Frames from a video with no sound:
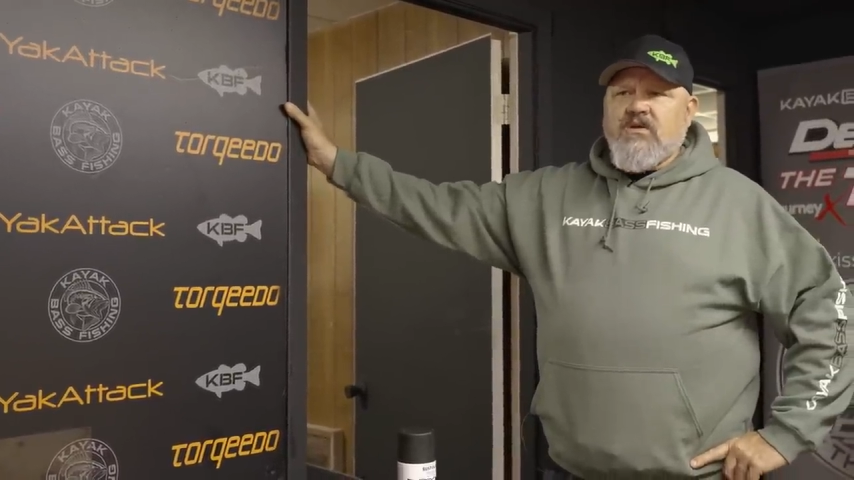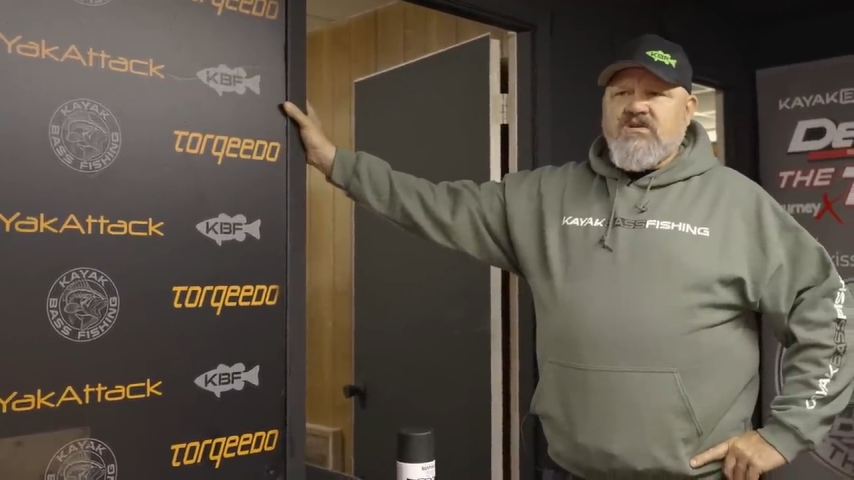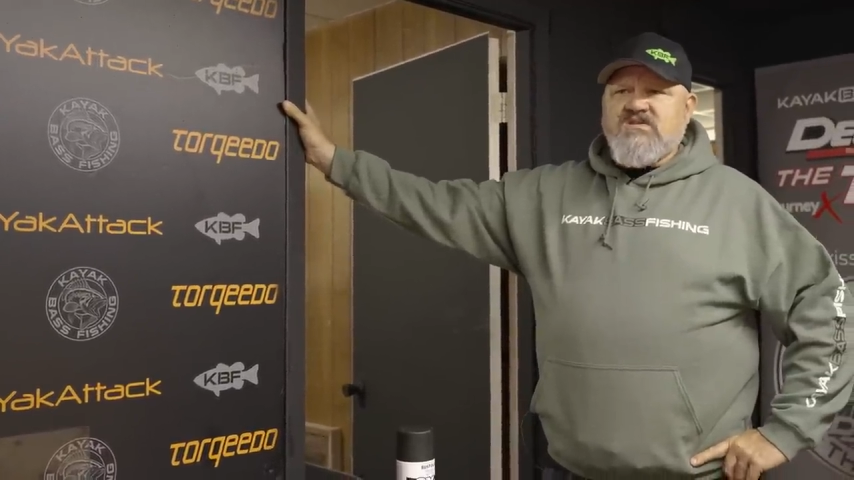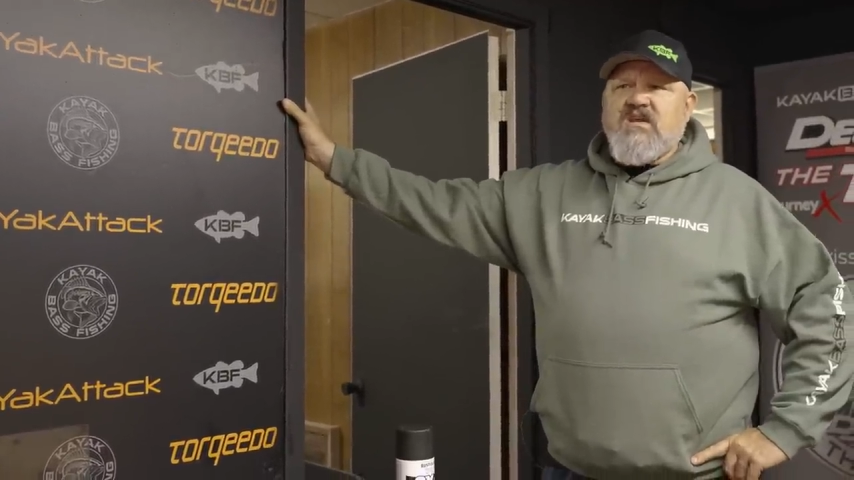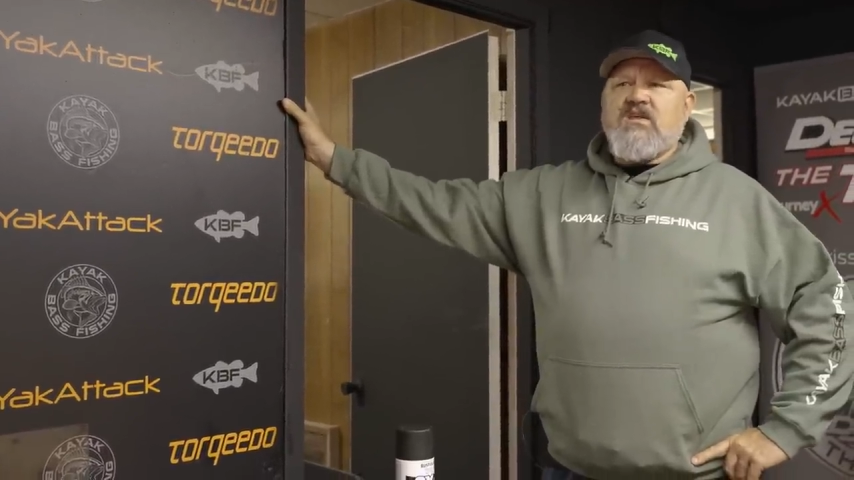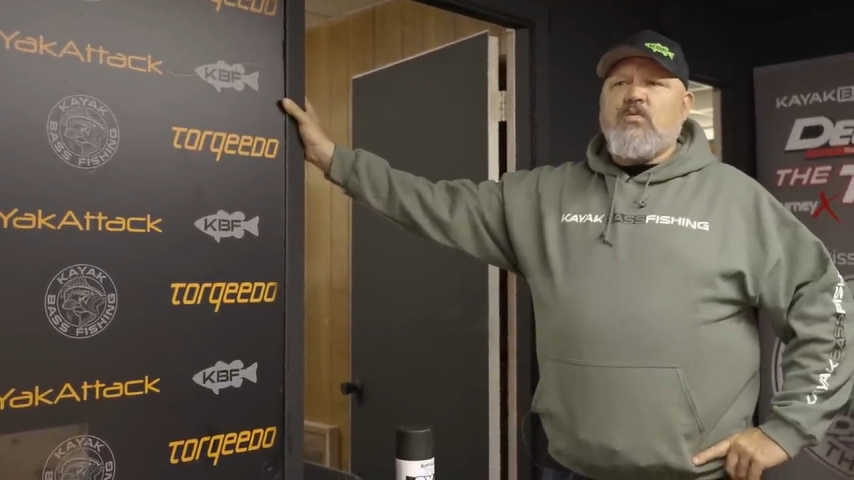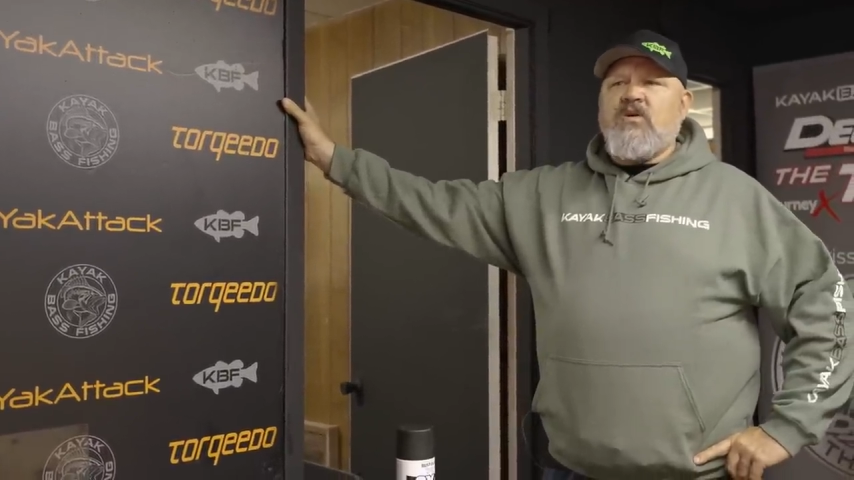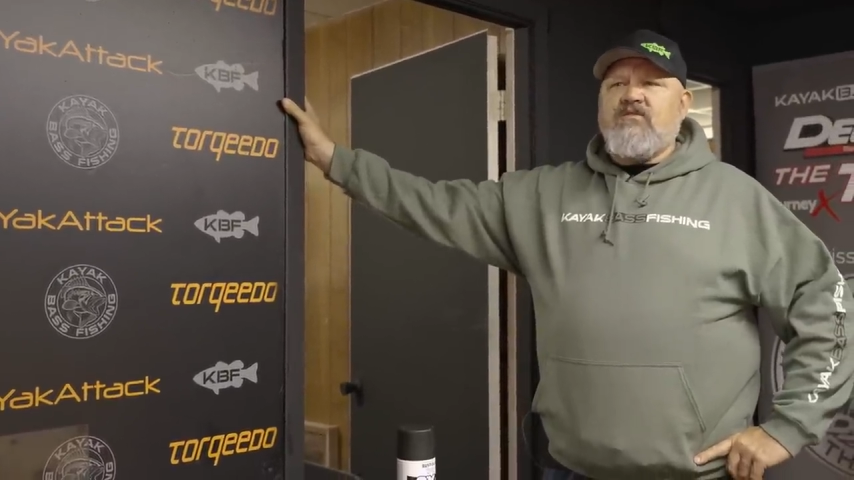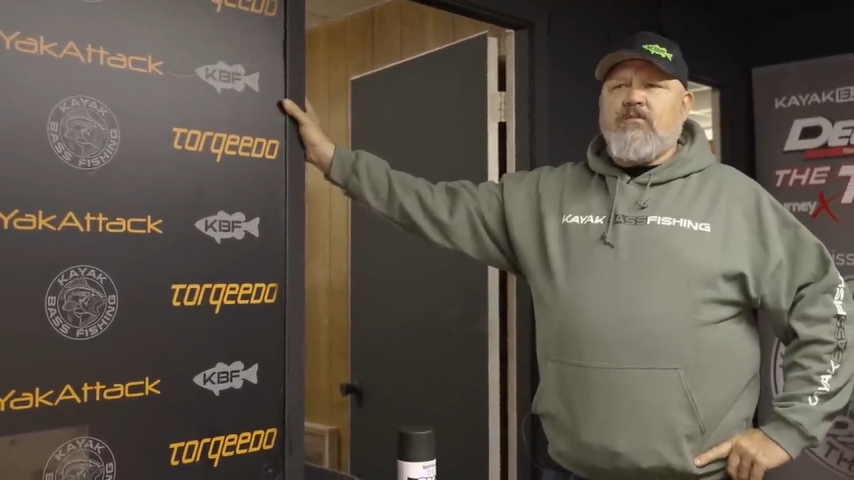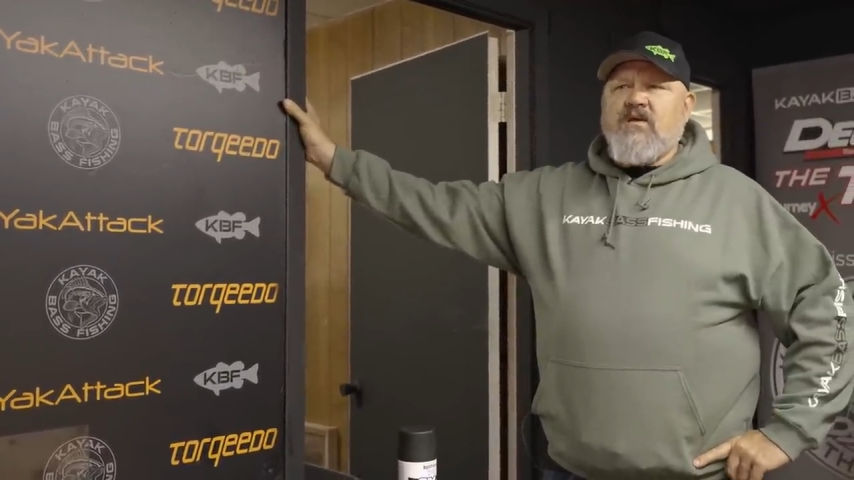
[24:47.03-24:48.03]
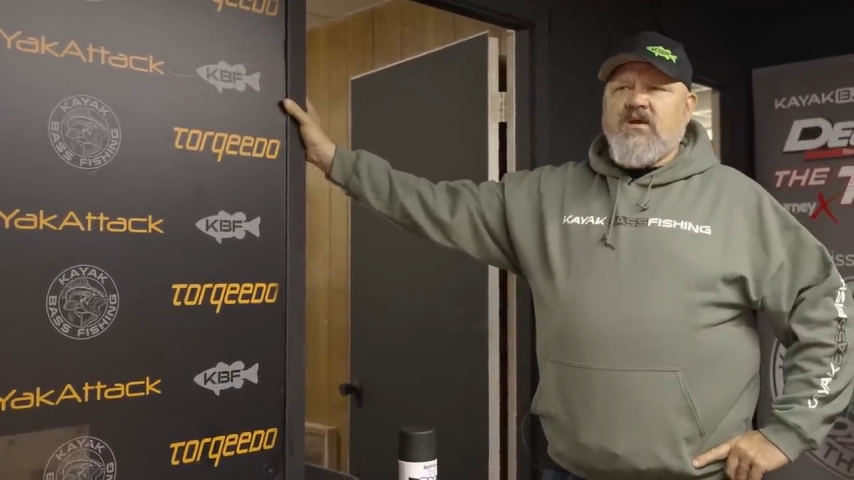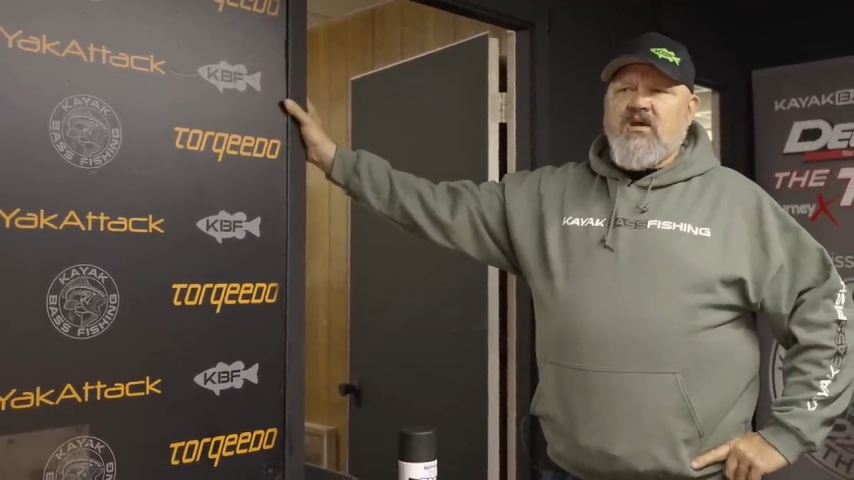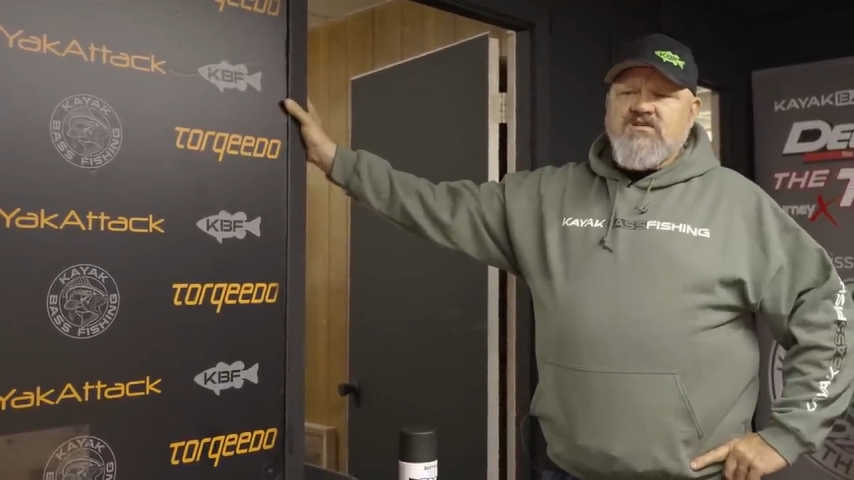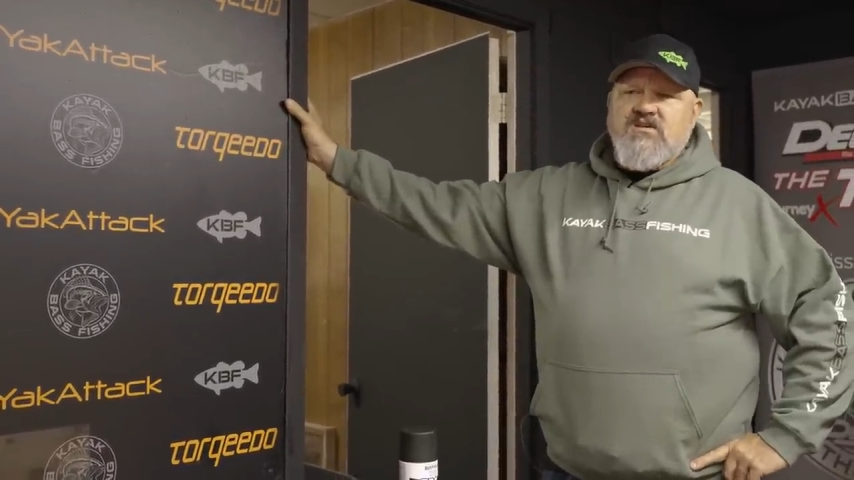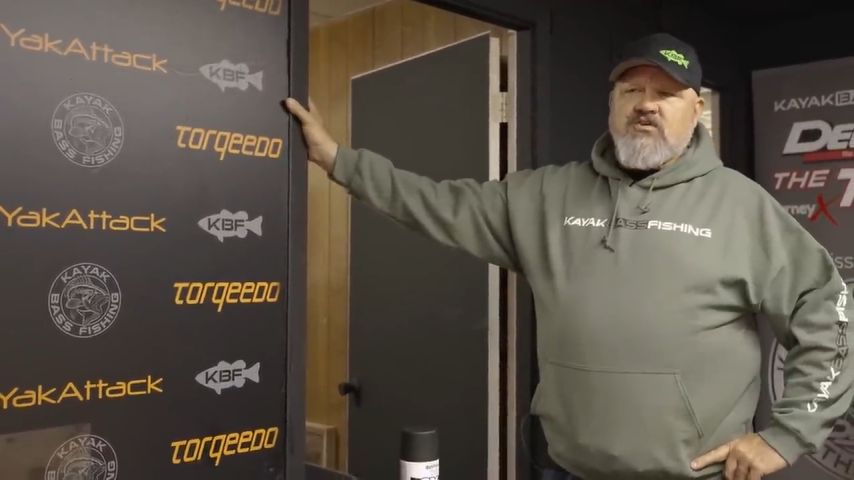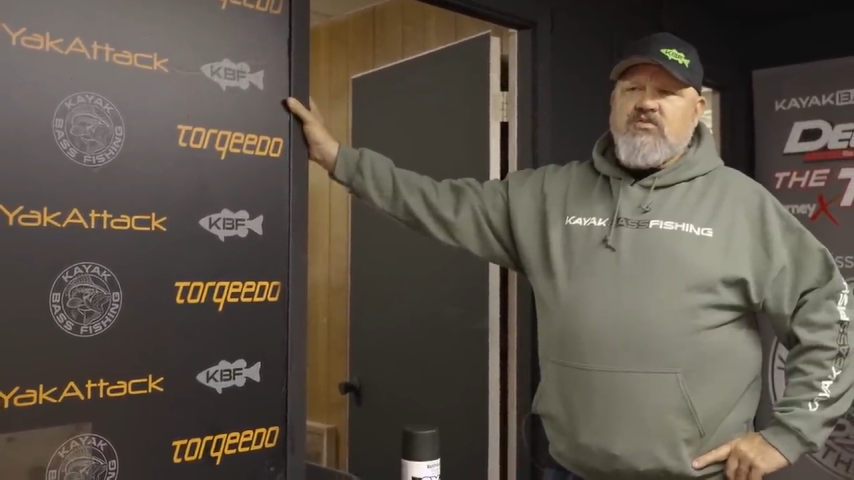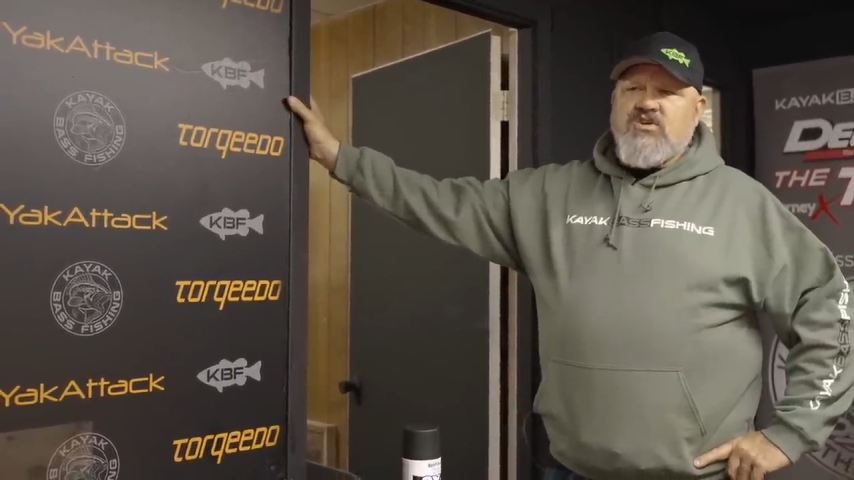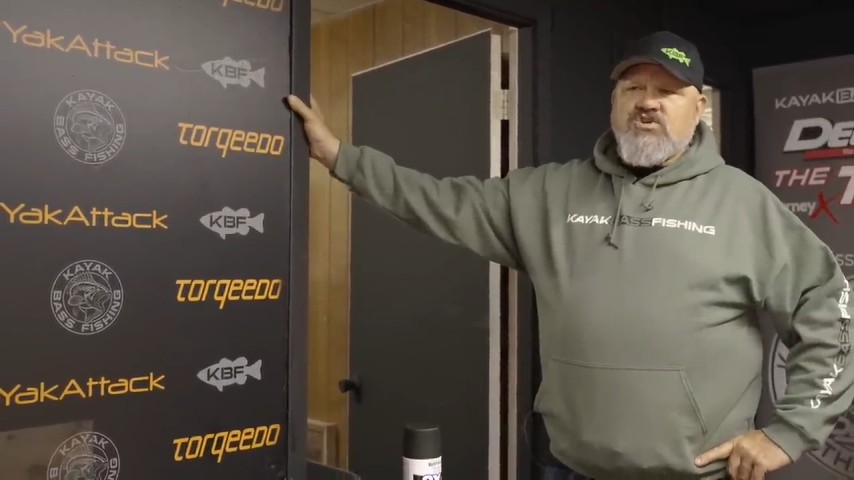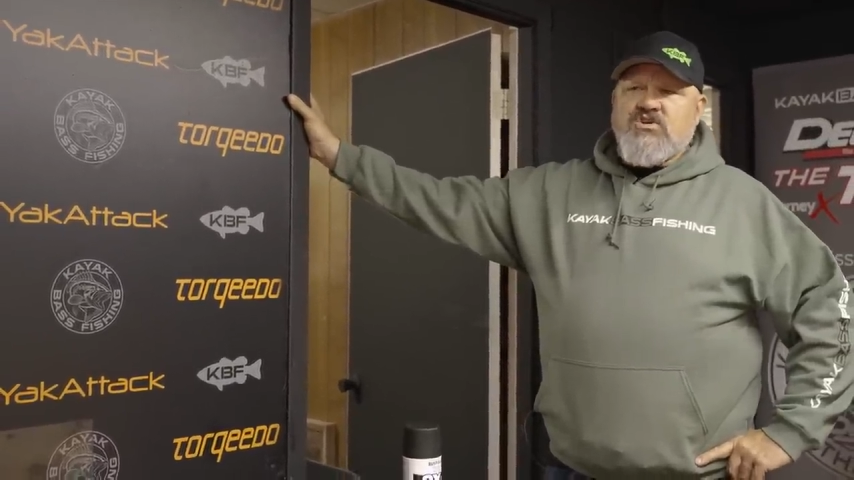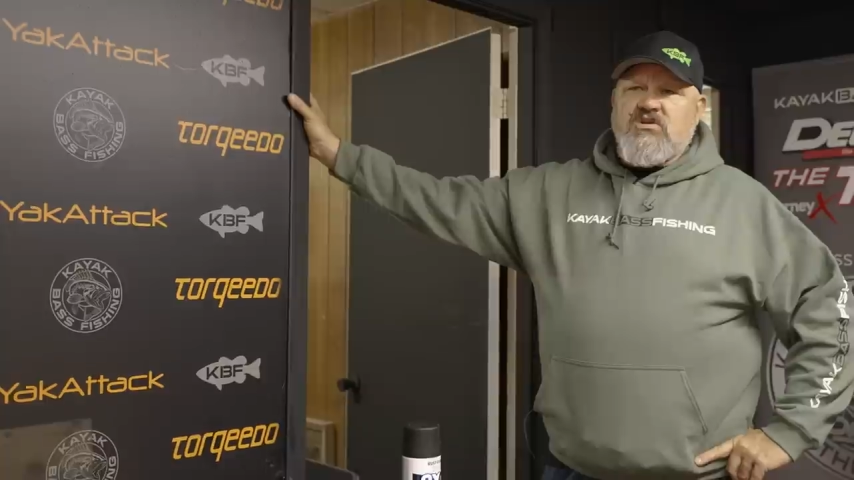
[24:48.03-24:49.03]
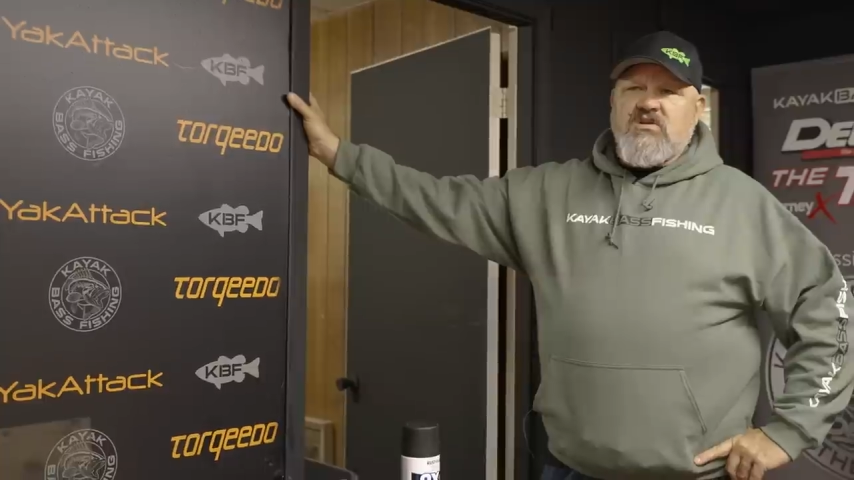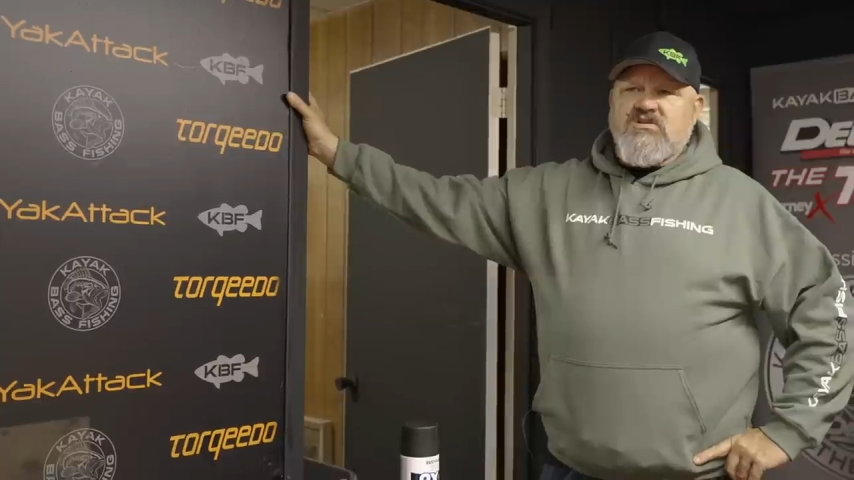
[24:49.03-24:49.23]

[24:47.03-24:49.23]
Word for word: It's taken away from my content creation.